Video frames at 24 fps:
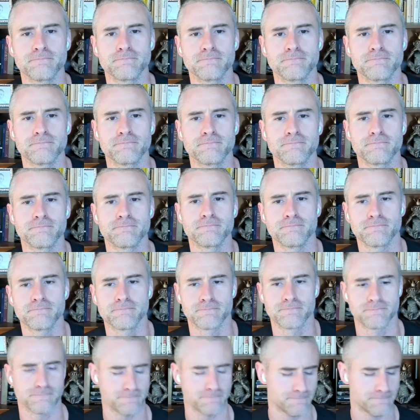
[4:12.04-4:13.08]

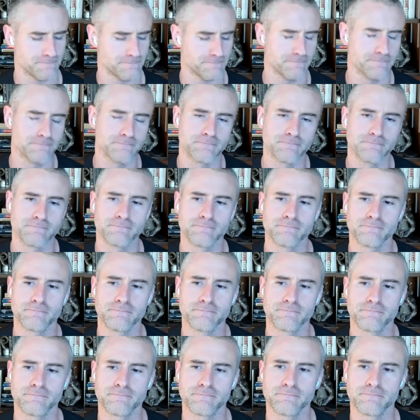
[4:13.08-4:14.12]

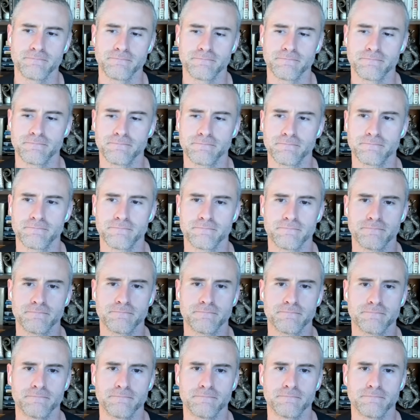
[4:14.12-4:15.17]

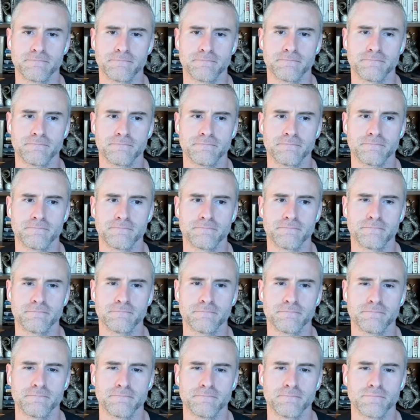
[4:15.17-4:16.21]

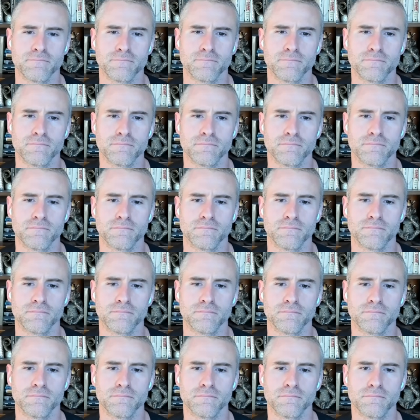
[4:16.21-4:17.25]

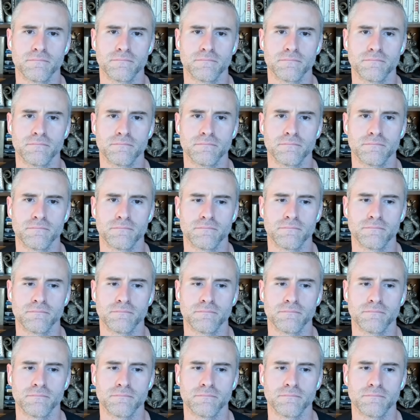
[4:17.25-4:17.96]
No words are spoken by the person on screen.